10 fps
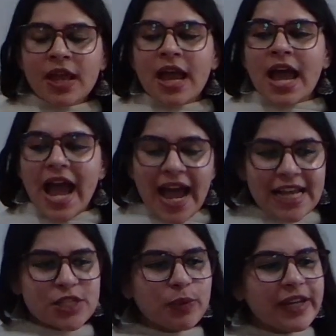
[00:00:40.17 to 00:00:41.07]
As
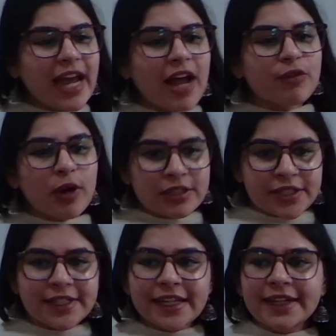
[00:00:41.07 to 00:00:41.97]
we have
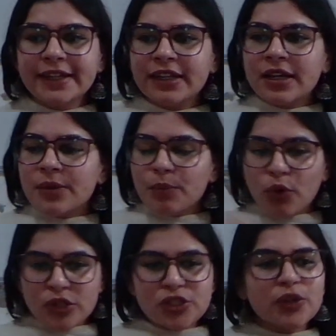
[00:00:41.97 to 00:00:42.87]
already, most
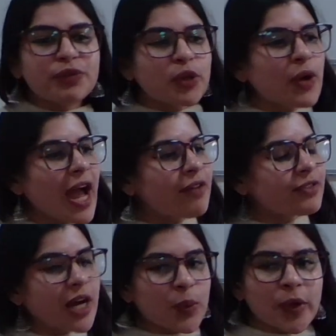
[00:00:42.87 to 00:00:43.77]
of you have
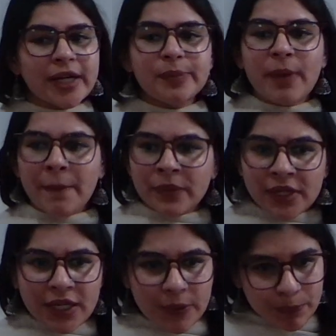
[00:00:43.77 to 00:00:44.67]
covered memory.
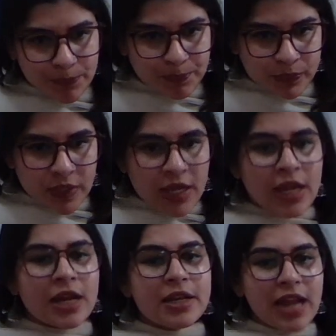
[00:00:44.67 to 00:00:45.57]

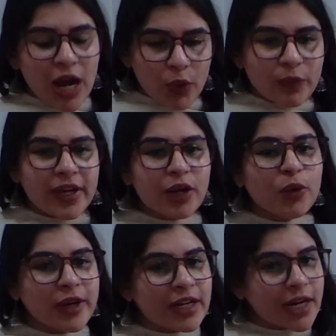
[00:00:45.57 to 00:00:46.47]
Now we are
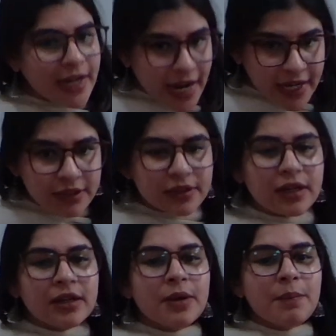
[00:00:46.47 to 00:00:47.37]
going ahead.
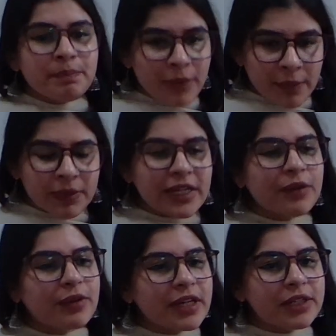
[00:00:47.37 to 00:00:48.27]
Memory
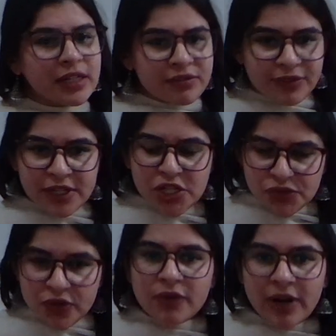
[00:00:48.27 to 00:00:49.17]
we didn't finish for
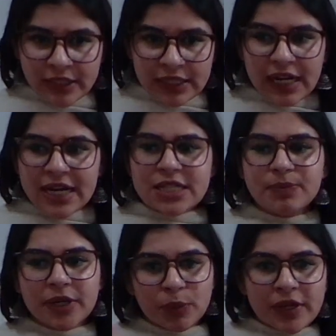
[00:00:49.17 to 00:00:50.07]
one class, but
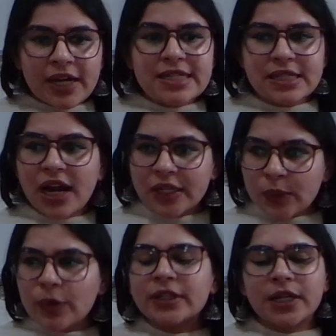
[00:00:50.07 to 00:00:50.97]
we are starting
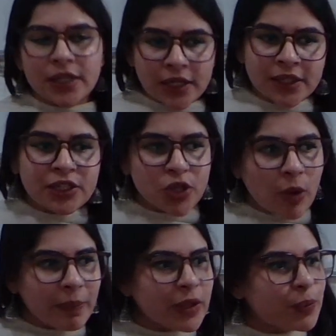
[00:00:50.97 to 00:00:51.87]
with another
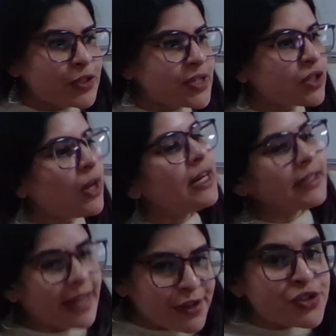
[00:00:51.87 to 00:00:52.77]
topic which is called
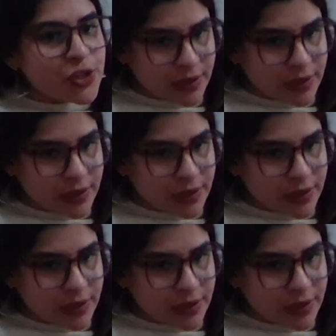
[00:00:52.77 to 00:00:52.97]
attention.